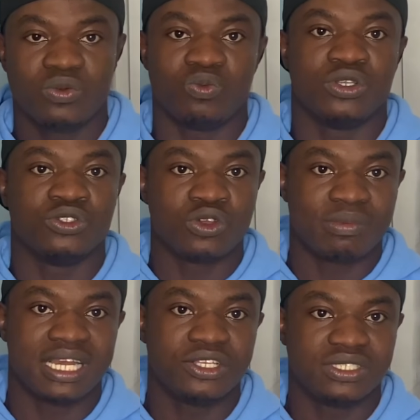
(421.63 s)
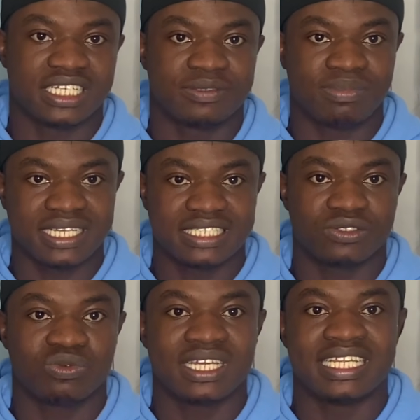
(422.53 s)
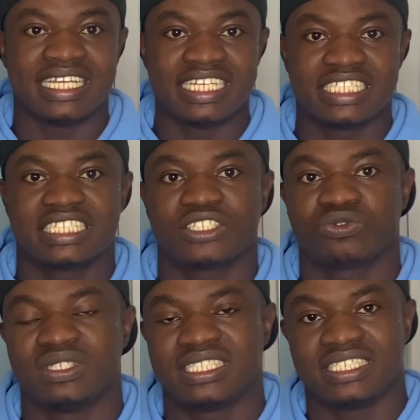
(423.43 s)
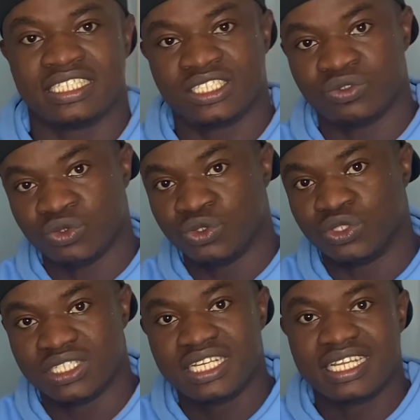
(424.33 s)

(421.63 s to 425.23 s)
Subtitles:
we normally use at places where the initial strength is used.